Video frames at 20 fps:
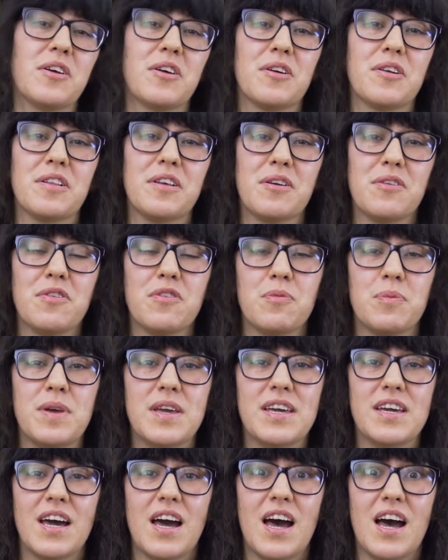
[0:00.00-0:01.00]
earlier this
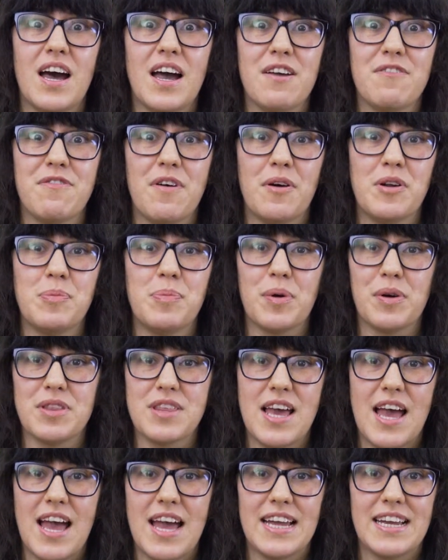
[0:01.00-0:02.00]
week I found a book
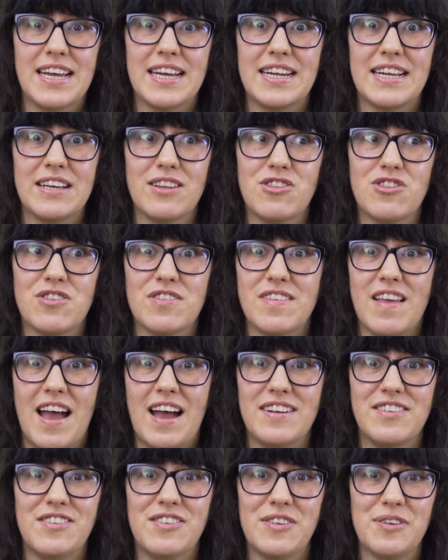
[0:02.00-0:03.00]
tag and I just
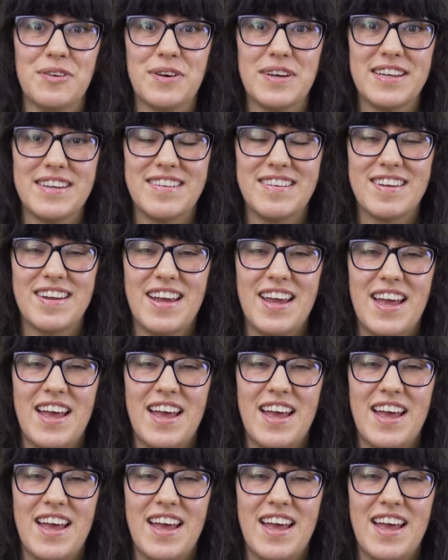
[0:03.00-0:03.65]
had to do it.